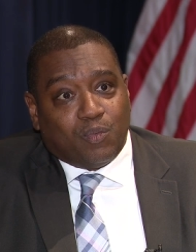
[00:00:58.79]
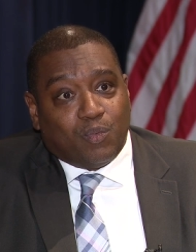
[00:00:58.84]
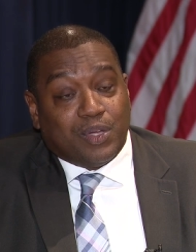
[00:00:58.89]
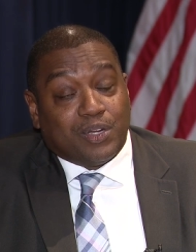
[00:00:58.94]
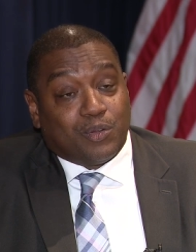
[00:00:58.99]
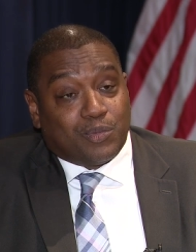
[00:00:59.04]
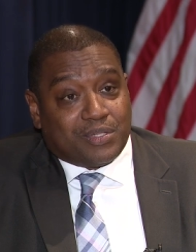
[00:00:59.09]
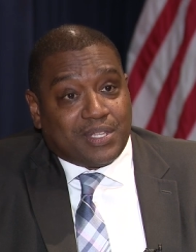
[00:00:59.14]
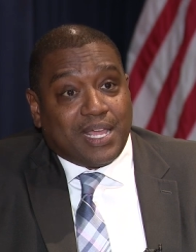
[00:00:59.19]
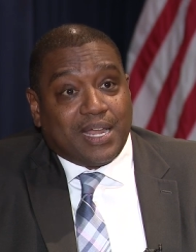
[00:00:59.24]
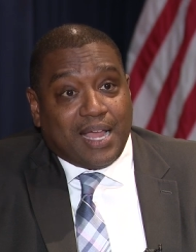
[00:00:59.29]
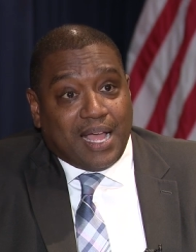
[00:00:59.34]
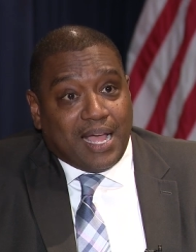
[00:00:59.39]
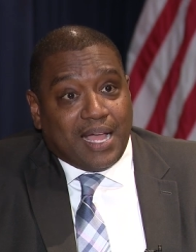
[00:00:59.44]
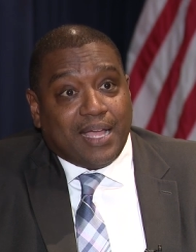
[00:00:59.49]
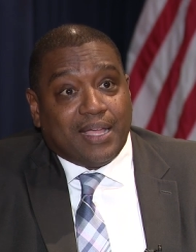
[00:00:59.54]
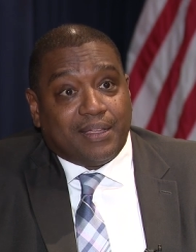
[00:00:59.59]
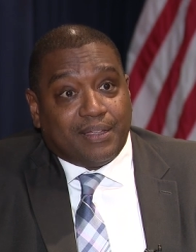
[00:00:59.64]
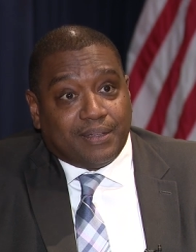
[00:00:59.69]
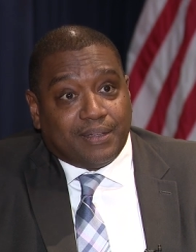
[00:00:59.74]
windows that
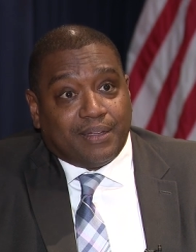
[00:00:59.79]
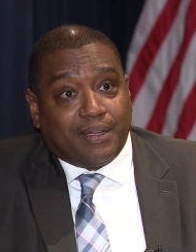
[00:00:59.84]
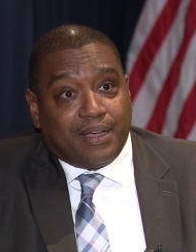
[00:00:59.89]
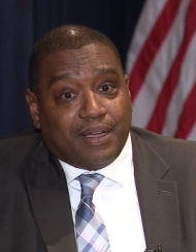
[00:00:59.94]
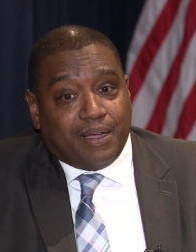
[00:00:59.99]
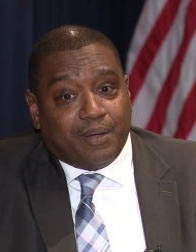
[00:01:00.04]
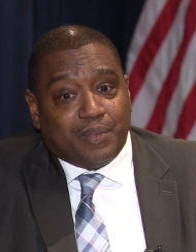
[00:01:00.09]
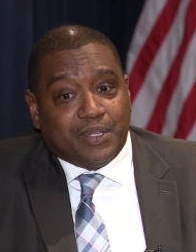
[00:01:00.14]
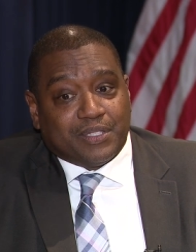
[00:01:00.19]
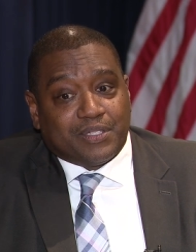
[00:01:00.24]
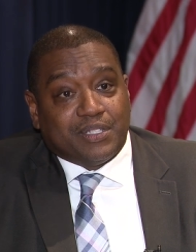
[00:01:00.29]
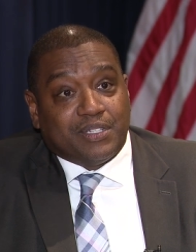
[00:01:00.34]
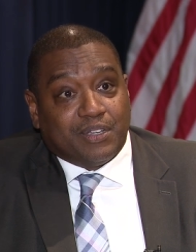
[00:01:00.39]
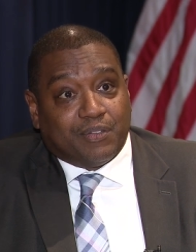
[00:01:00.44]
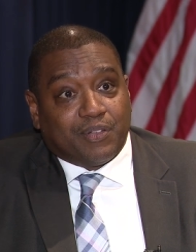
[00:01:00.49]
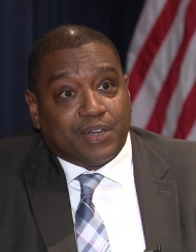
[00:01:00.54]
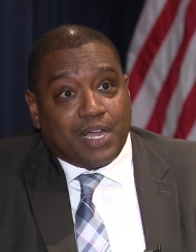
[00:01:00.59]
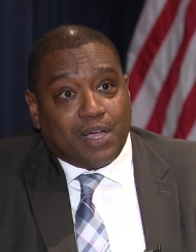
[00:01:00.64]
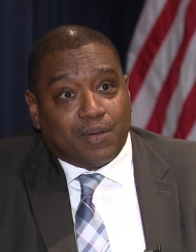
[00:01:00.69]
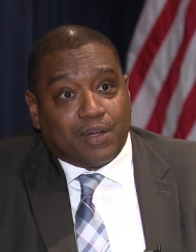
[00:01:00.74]
high, um, it's a
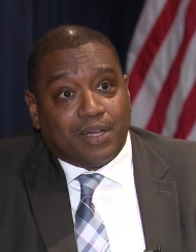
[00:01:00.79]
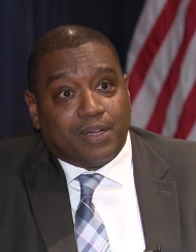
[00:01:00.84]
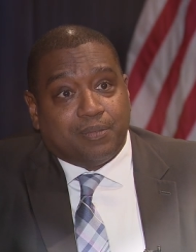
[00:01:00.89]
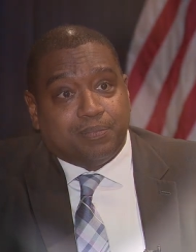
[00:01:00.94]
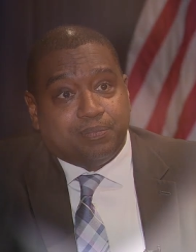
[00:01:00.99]
different outcome.